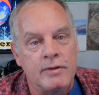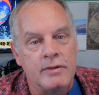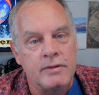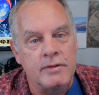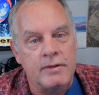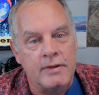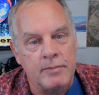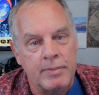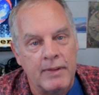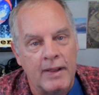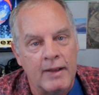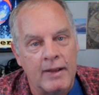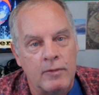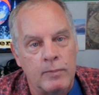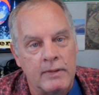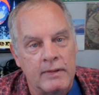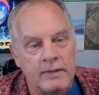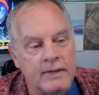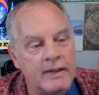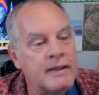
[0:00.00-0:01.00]
did back
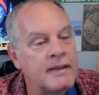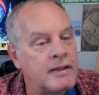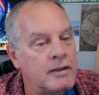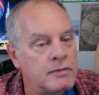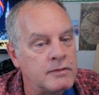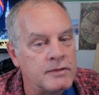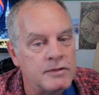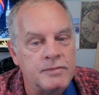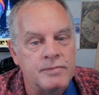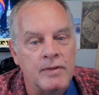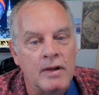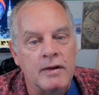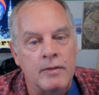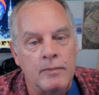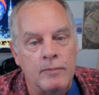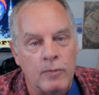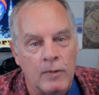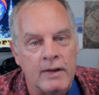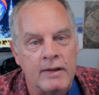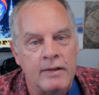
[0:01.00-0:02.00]
when they killed his
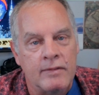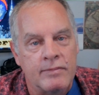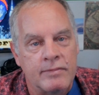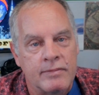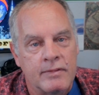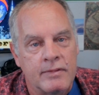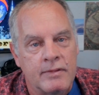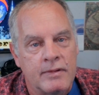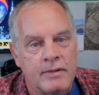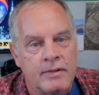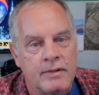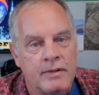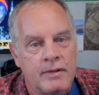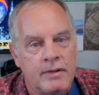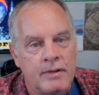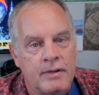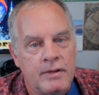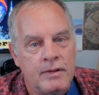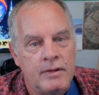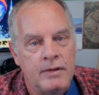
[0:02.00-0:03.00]
fucking wife,
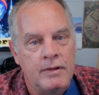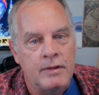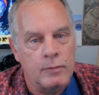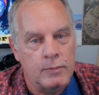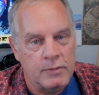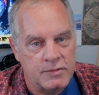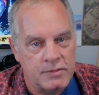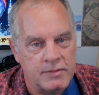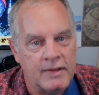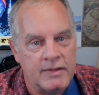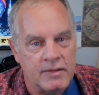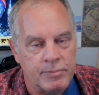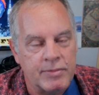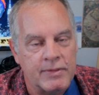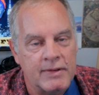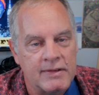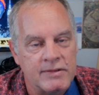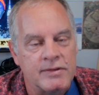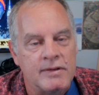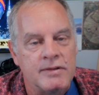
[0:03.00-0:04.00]
who was in the
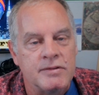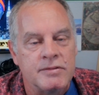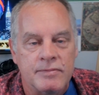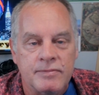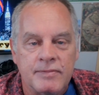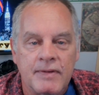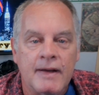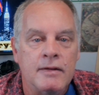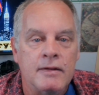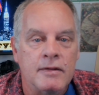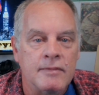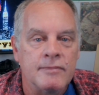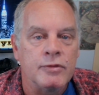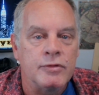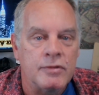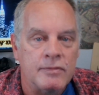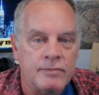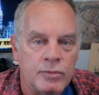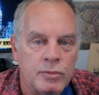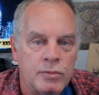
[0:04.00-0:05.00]
process of filing for
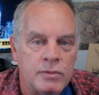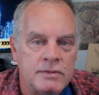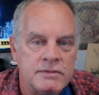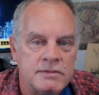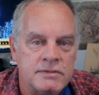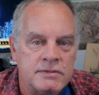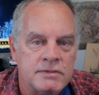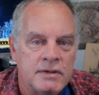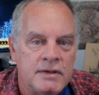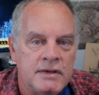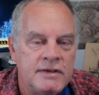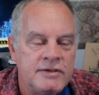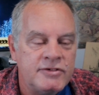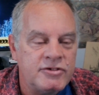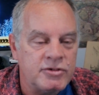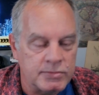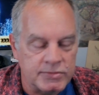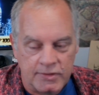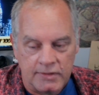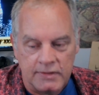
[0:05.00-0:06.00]
divorce. She
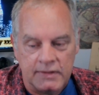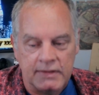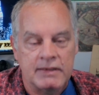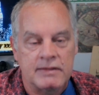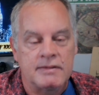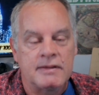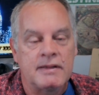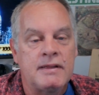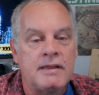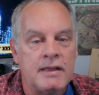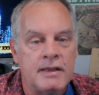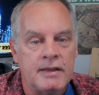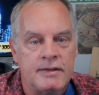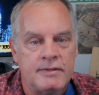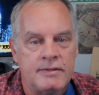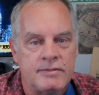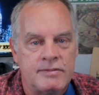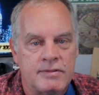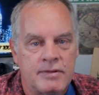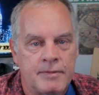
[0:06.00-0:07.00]
was going to get the
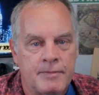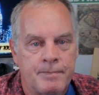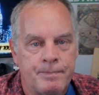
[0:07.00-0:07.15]
kids.